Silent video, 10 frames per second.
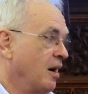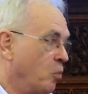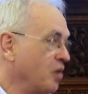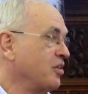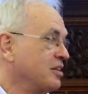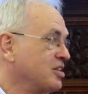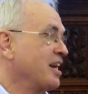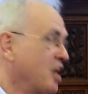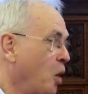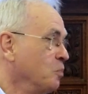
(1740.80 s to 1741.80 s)
one of the
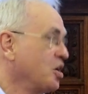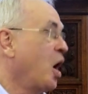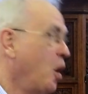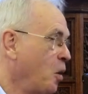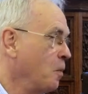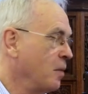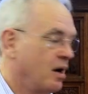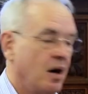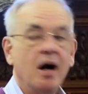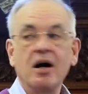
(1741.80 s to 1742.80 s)
take-homes home,
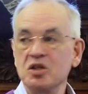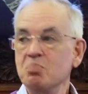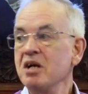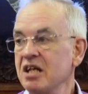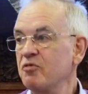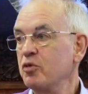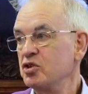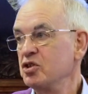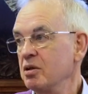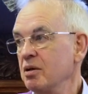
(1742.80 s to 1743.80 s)
as meaningful
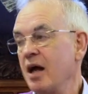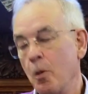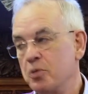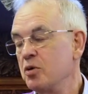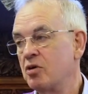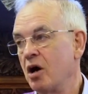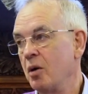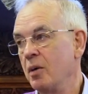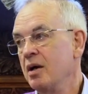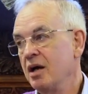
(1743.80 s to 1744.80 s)
to you and help you
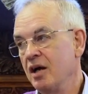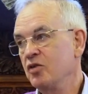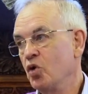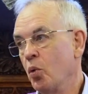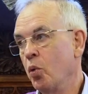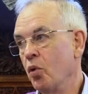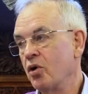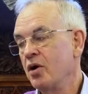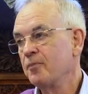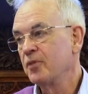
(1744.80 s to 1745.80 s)
grow in your
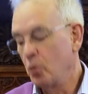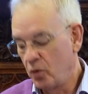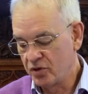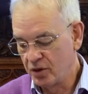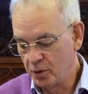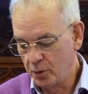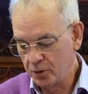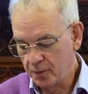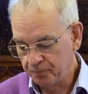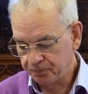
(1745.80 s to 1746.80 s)
walk with the
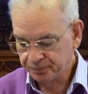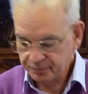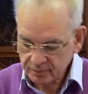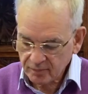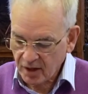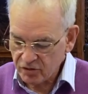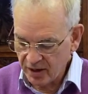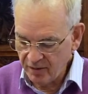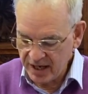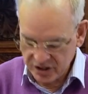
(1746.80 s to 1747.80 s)
Lord. So here it